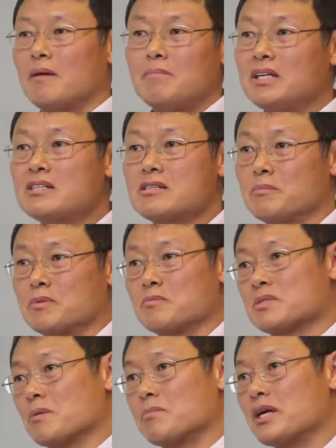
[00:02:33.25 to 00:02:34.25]
many
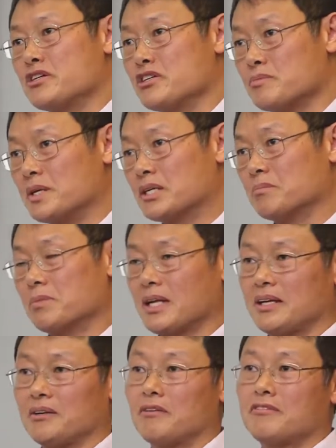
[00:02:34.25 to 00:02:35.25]
symptoms that patients may
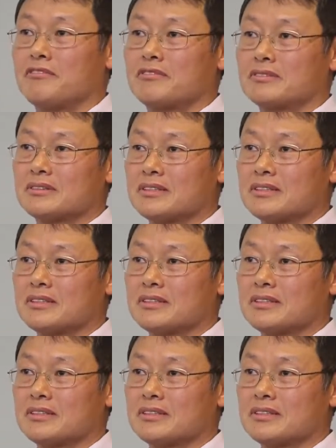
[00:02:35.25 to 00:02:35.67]
complain of.